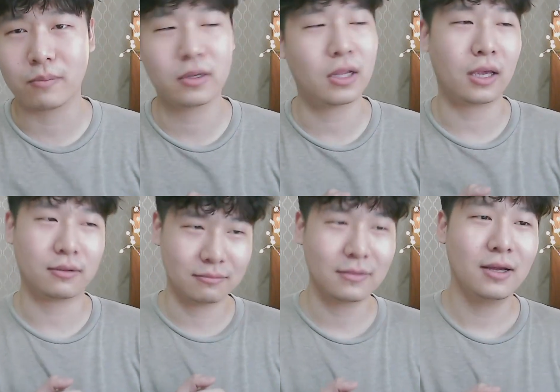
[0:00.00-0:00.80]
But like,
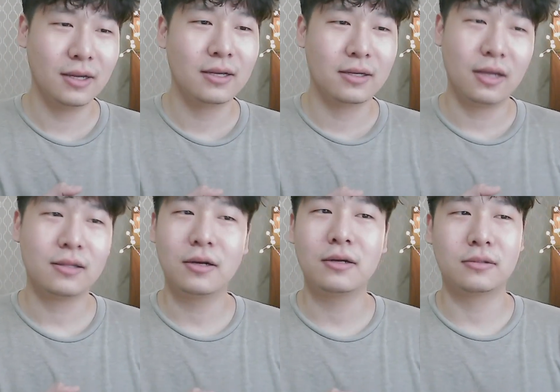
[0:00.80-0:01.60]
yeah,
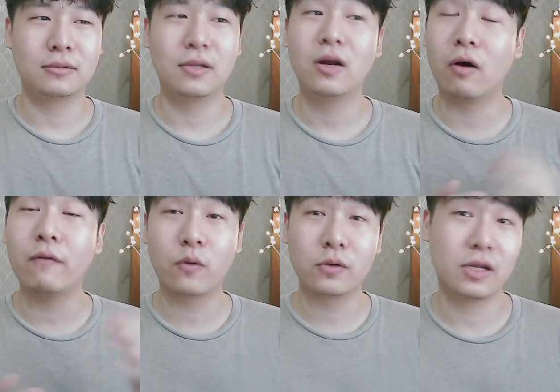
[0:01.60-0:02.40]
they're
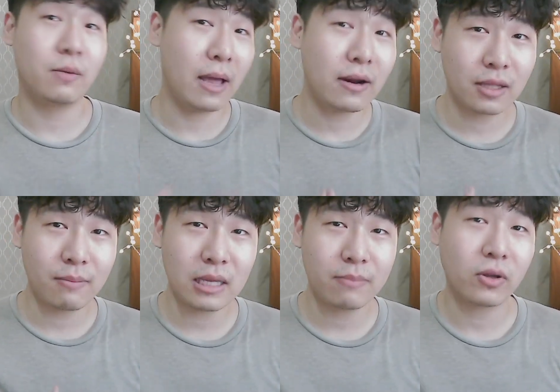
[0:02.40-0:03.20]
of course, they're better than
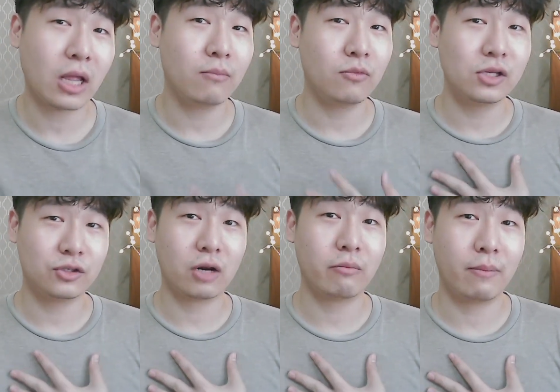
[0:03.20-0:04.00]
me, but I'm really
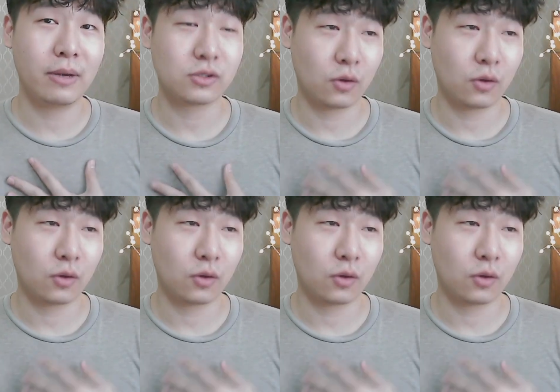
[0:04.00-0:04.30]
trying my best.